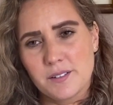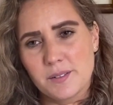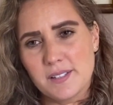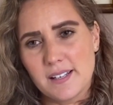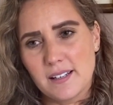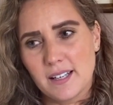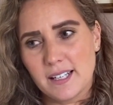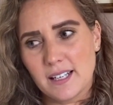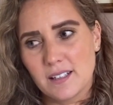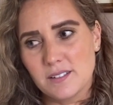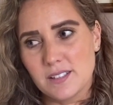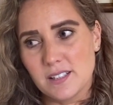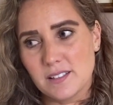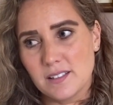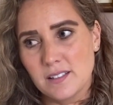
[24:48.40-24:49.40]
it Like
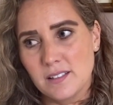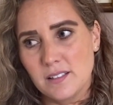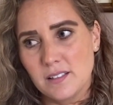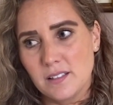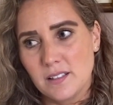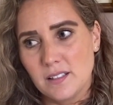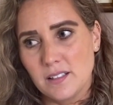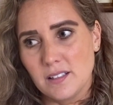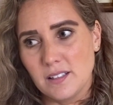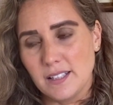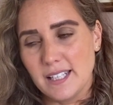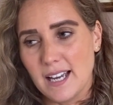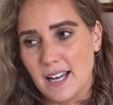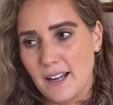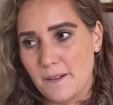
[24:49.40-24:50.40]
Countess?
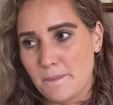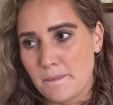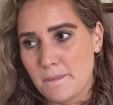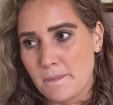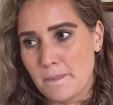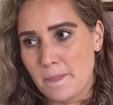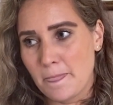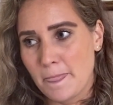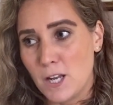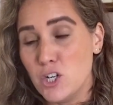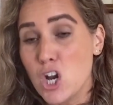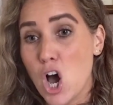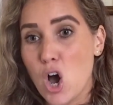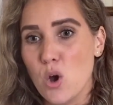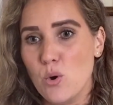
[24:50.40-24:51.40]
Yeah.
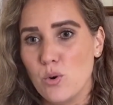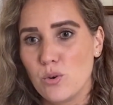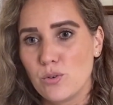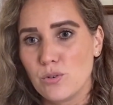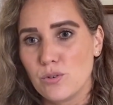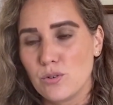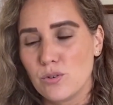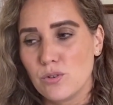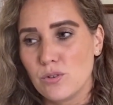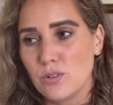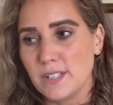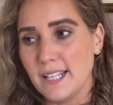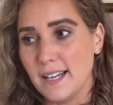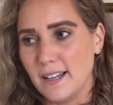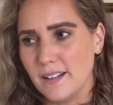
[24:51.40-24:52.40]
No.
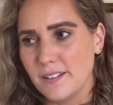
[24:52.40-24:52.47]
Yeah.